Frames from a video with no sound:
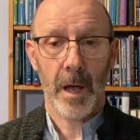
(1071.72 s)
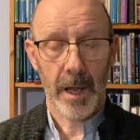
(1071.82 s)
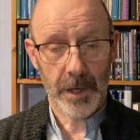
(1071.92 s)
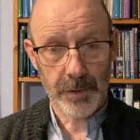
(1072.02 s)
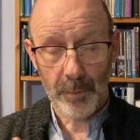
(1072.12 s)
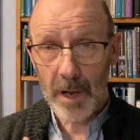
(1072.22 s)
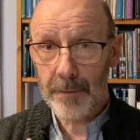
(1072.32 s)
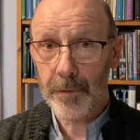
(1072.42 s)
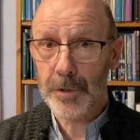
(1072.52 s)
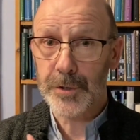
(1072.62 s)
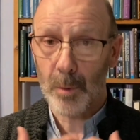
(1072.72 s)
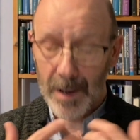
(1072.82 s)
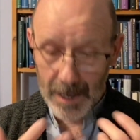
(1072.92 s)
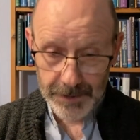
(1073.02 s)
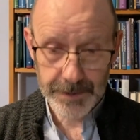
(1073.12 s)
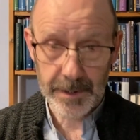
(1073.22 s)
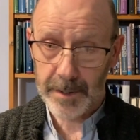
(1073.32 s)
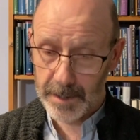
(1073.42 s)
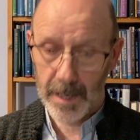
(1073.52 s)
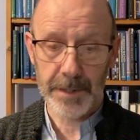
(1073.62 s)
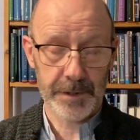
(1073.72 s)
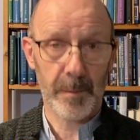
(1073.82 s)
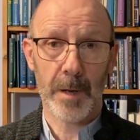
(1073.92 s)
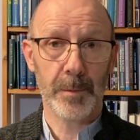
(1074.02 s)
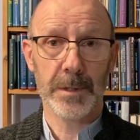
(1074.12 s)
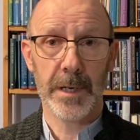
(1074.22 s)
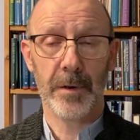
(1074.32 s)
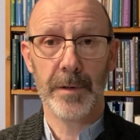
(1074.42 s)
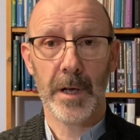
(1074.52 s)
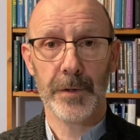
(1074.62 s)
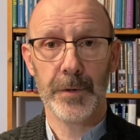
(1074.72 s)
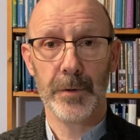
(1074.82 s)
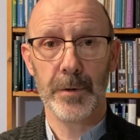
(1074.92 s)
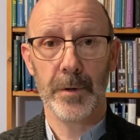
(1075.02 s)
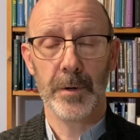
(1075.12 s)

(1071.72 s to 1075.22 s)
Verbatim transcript: Is it right for us to ask? Yes, the Bible's clear on that too.